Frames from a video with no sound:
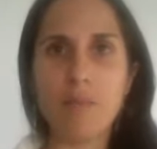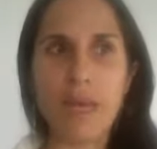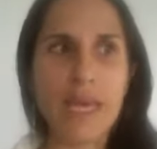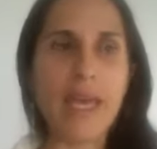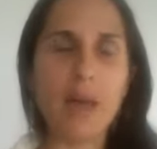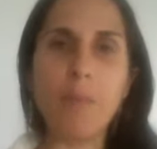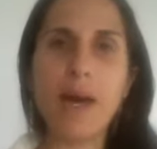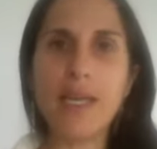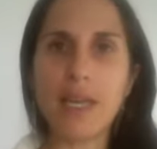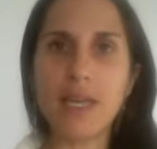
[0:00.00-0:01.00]
Making
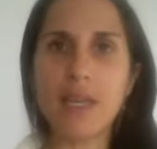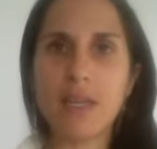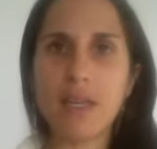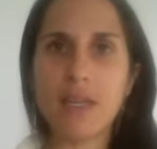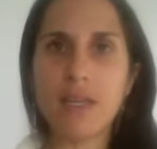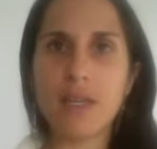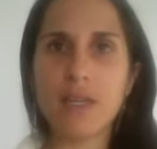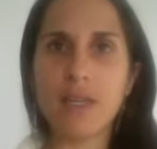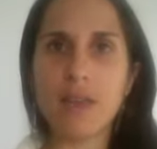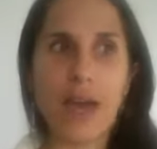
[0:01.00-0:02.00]
money
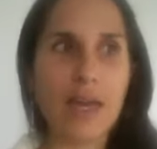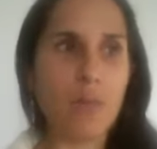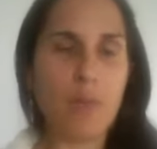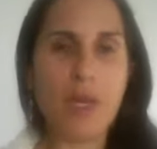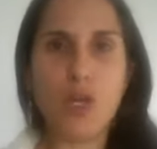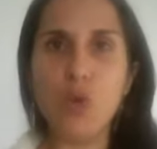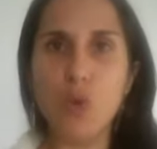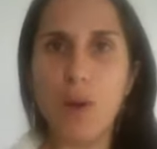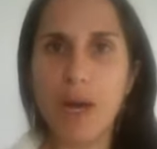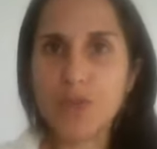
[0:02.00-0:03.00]
That can be a new
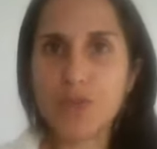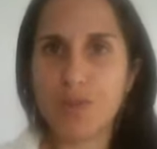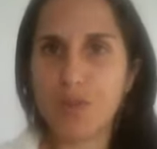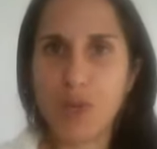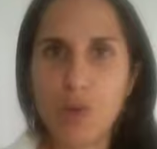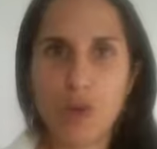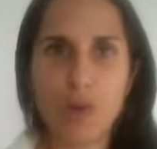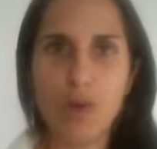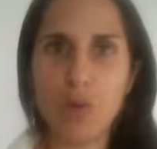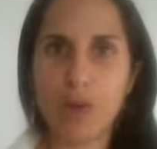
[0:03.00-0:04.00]
mantra for or a
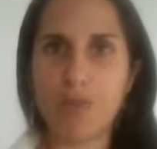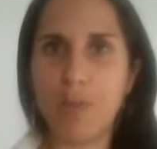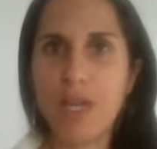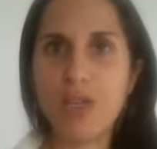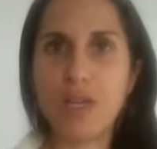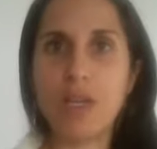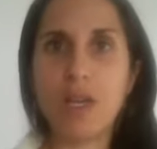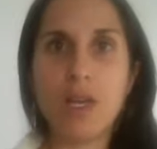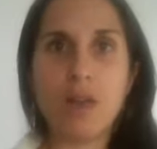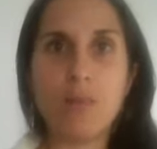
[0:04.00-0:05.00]
new affirmation.
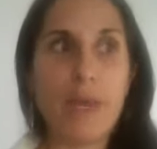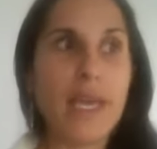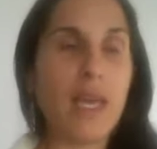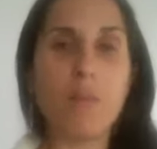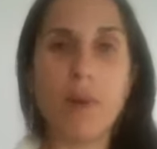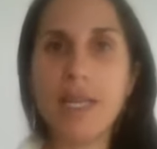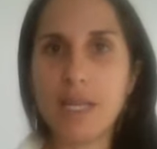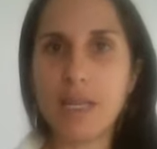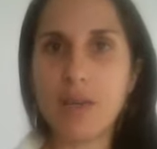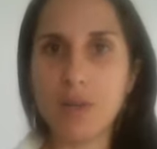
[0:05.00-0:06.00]
Making
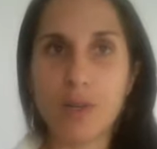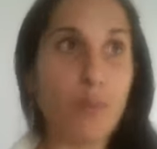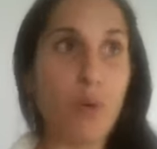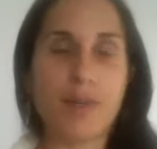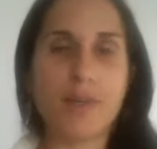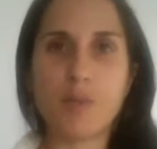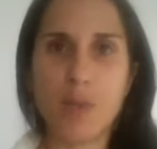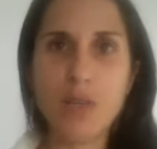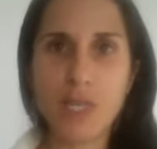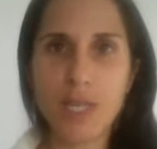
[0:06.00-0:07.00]
money or
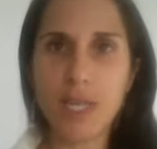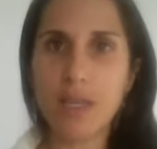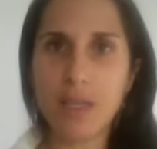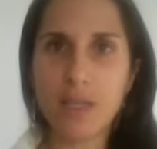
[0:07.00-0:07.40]
prosperity